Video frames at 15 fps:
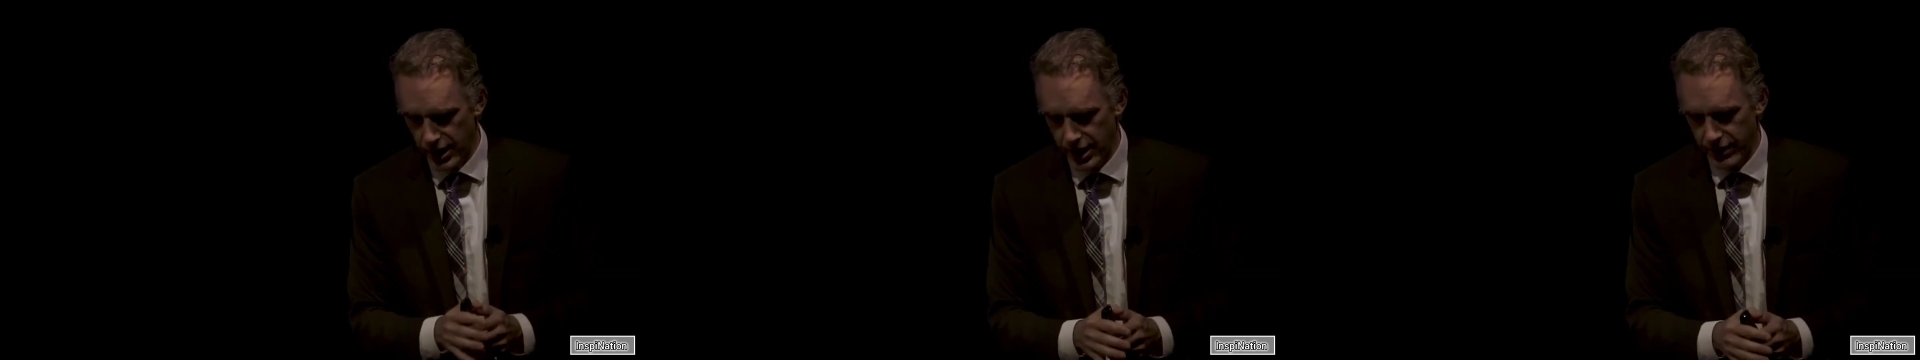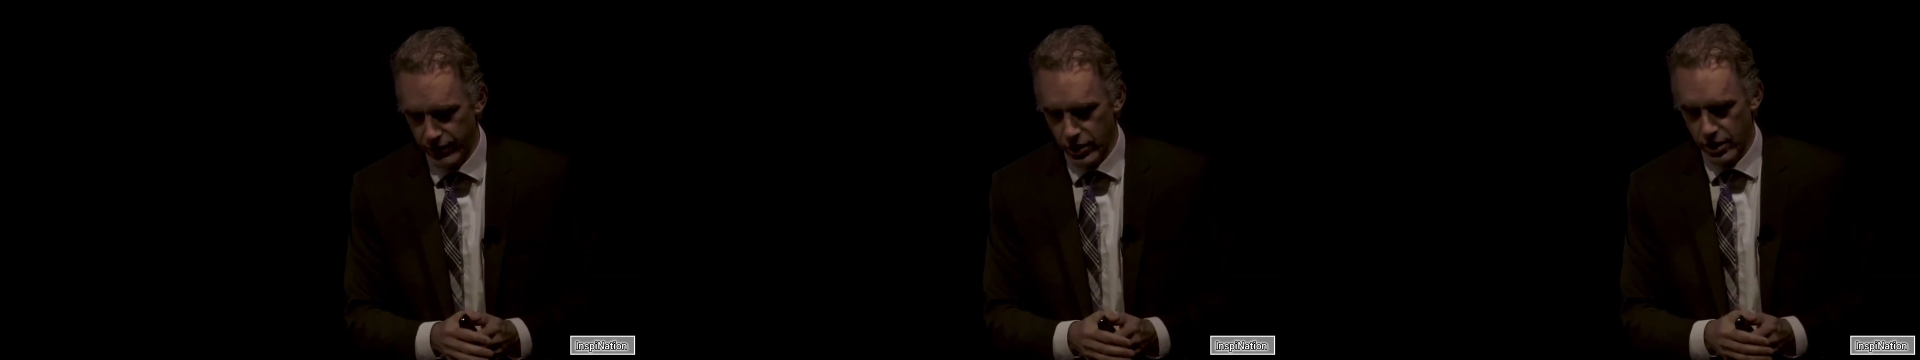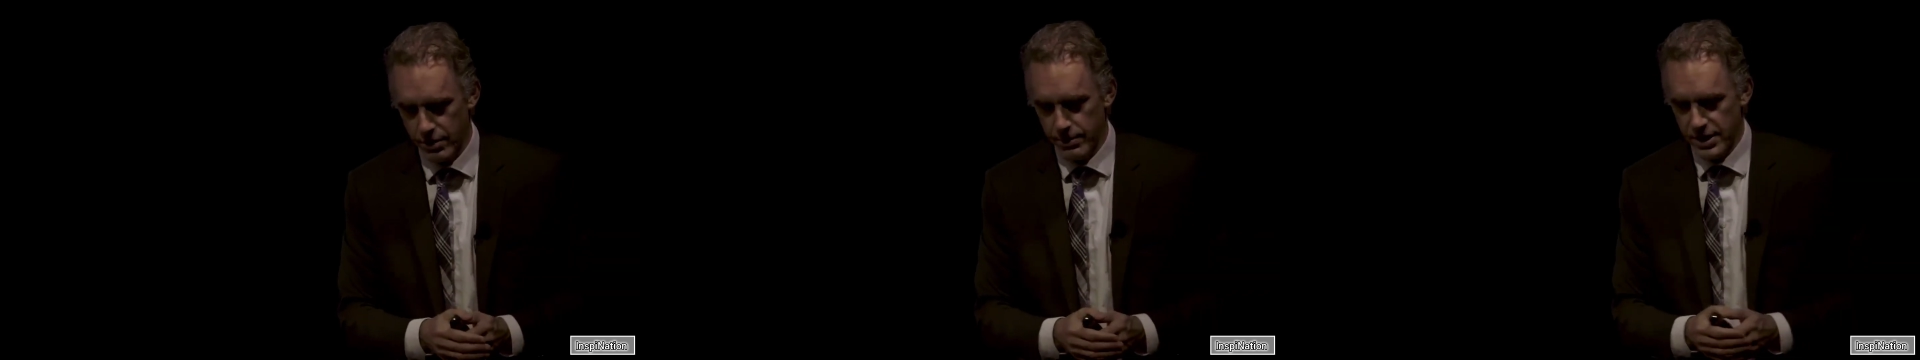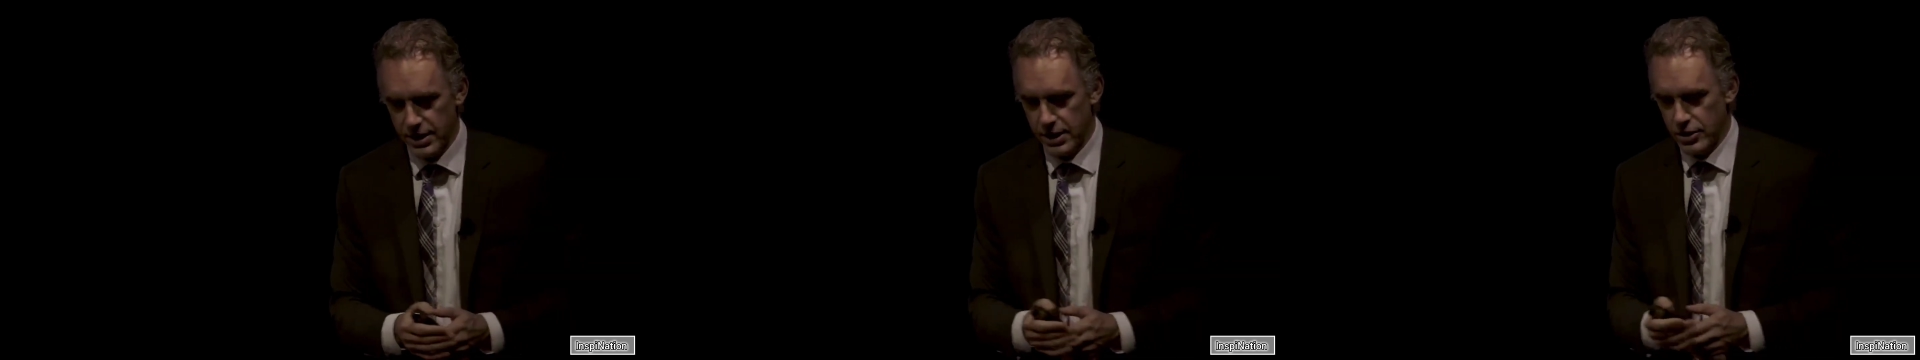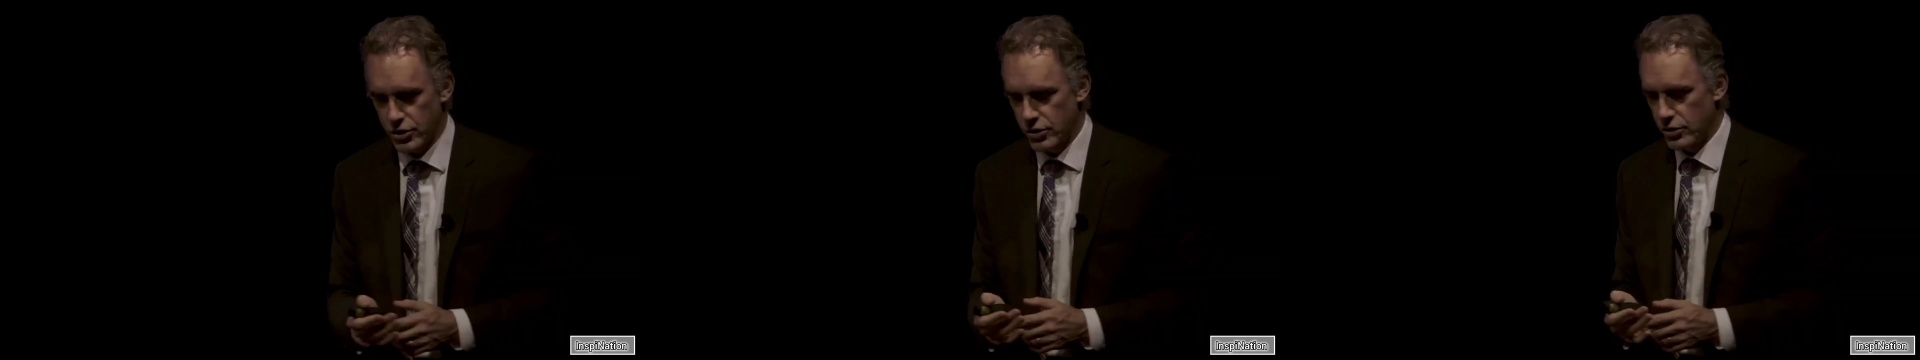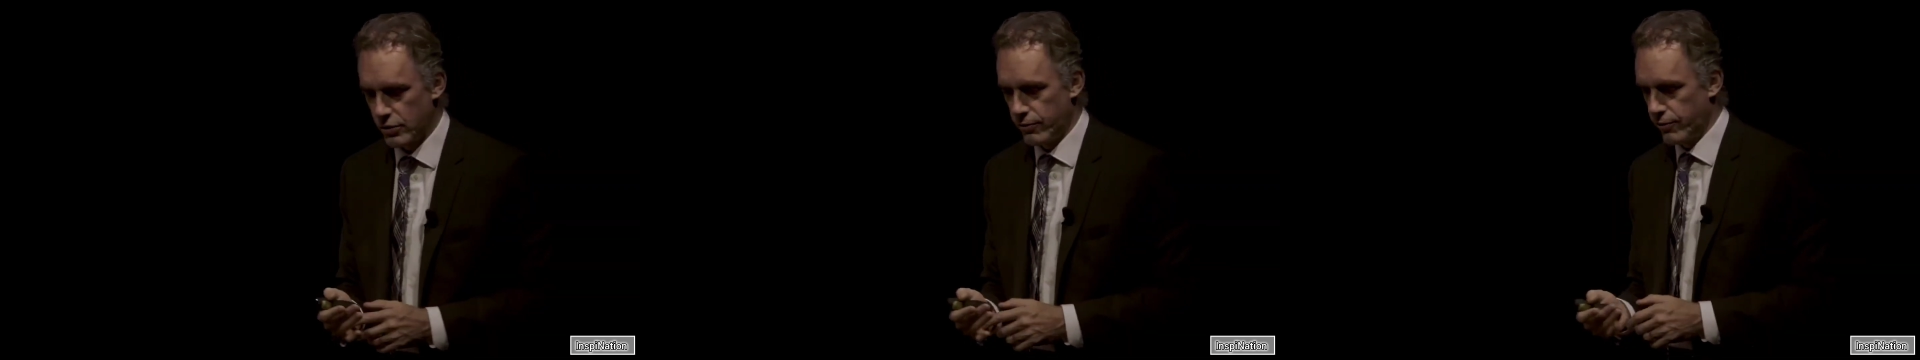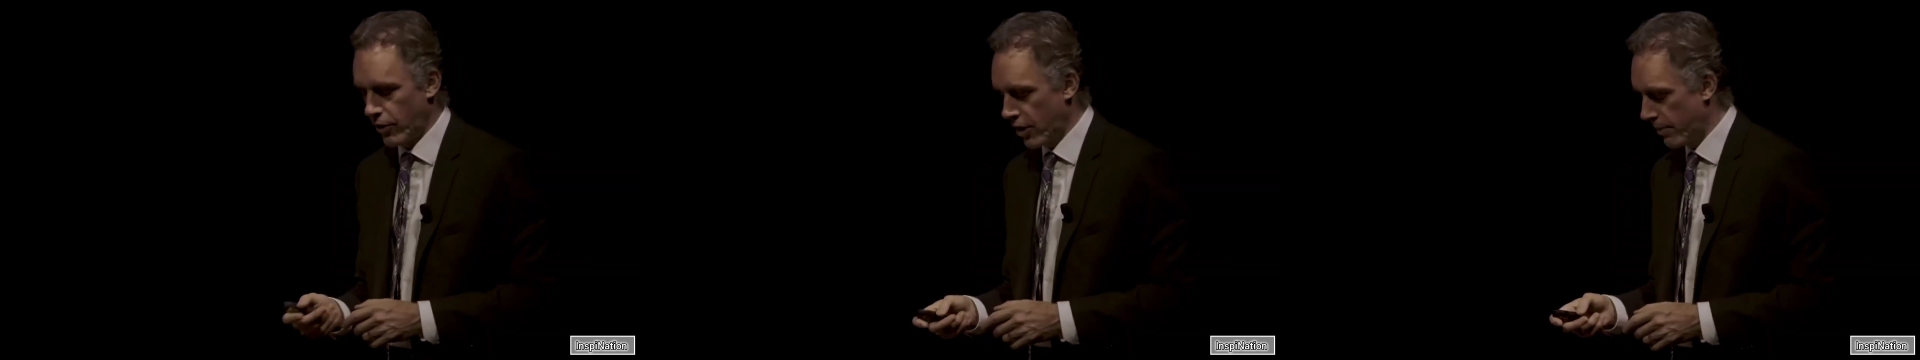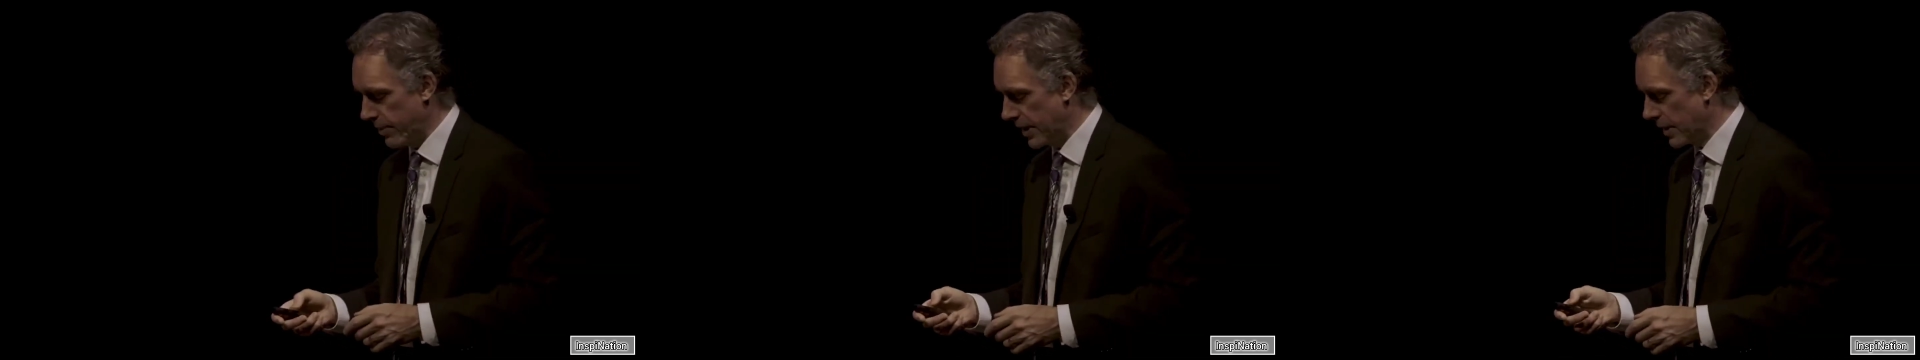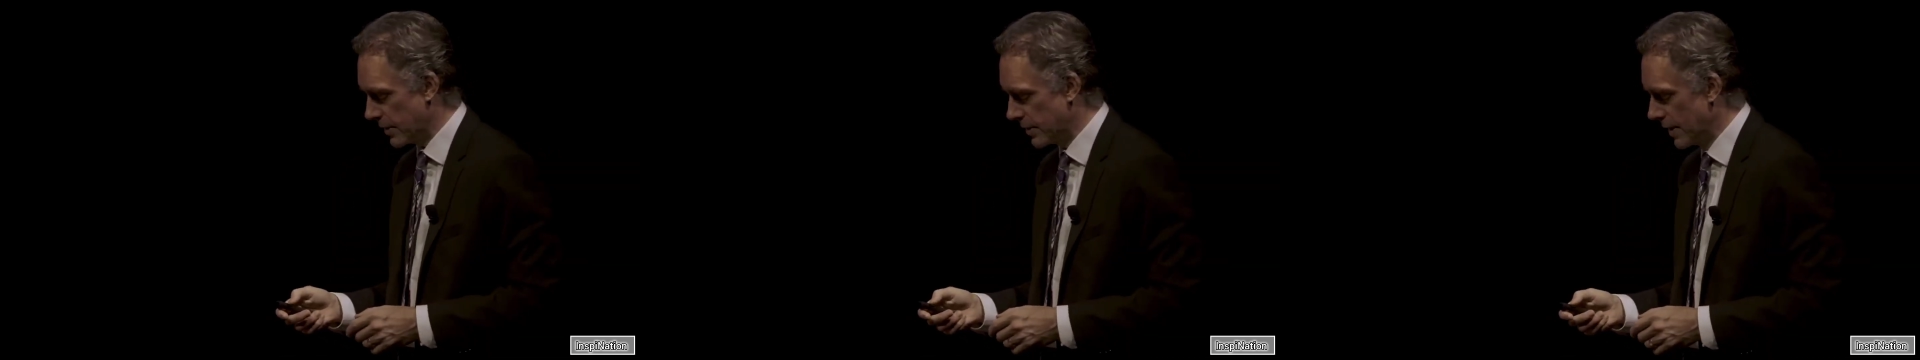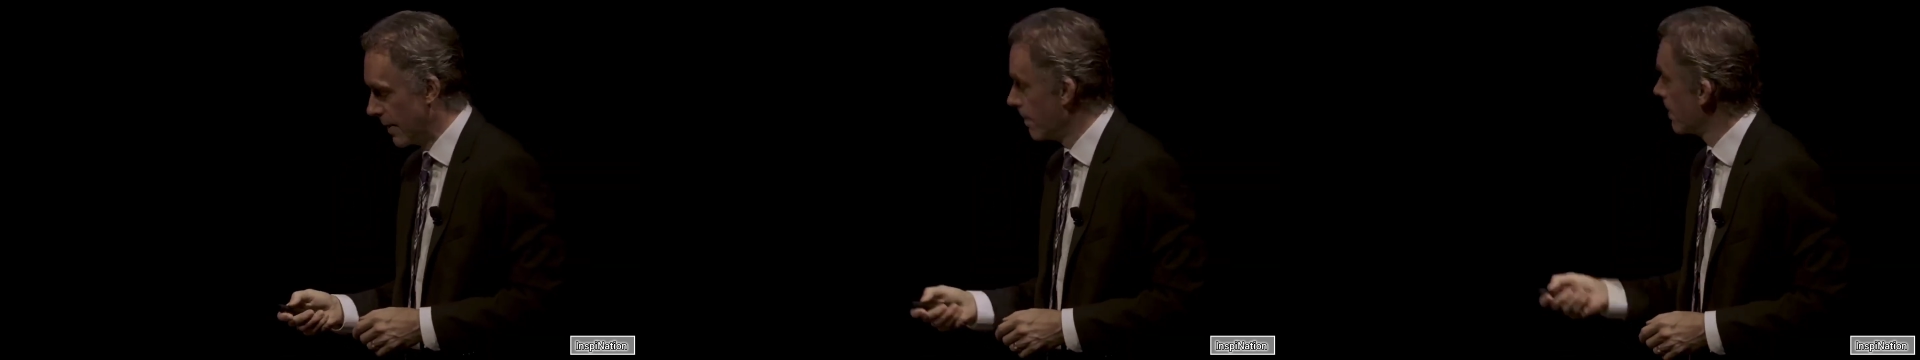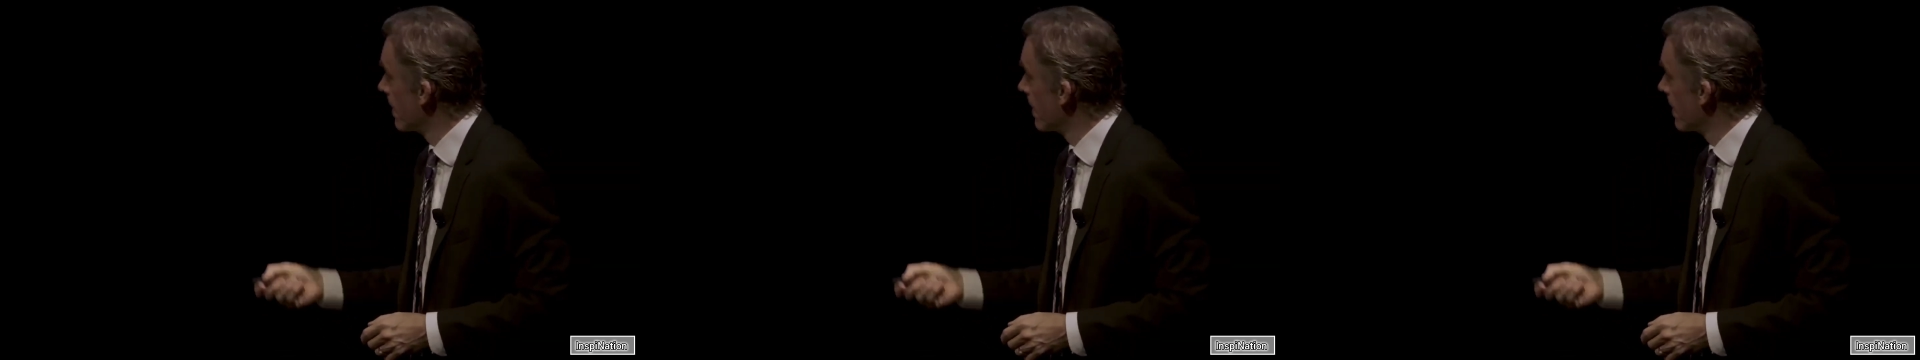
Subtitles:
line of argumentation too far, because